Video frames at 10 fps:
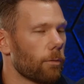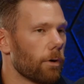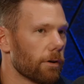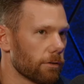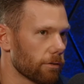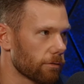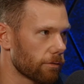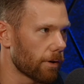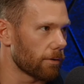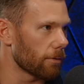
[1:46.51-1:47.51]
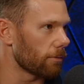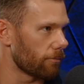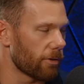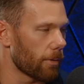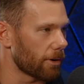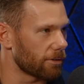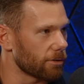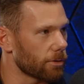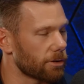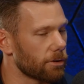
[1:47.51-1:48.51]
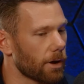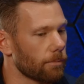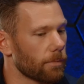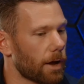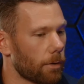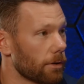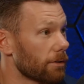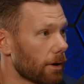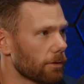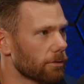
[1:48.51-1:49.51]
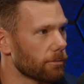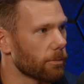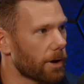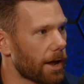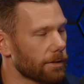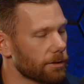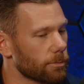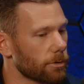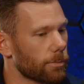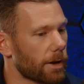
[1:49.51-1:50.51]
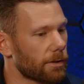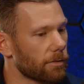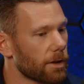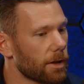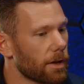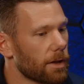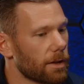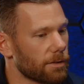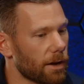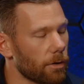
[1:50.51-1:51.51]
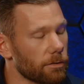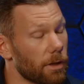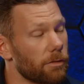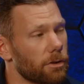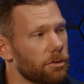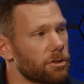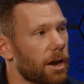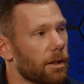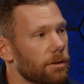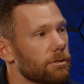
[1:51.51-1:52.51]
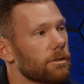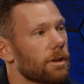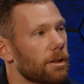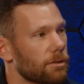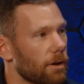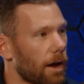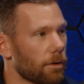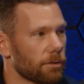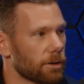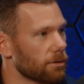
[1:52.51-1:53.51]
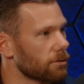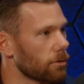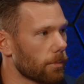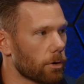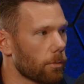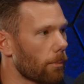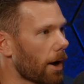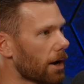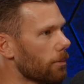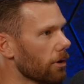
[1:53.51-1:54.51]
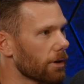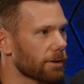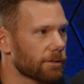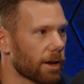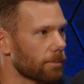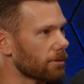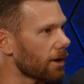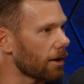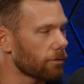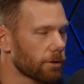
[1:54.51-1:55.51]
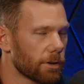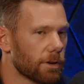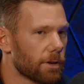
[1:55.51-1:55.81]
Well, you're very much this way too. I would assume from an athlete's perspective, is I always love a good challenge, and so I was like just doing my normal bodybuilding type stuff.